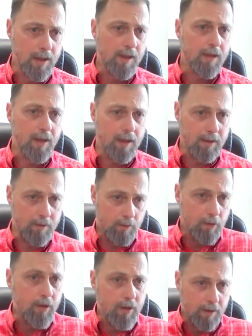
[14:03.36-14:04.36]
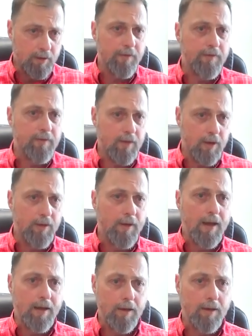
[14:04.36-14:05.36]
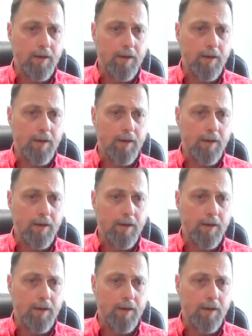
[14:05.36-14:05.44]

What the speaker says: delegate or give, that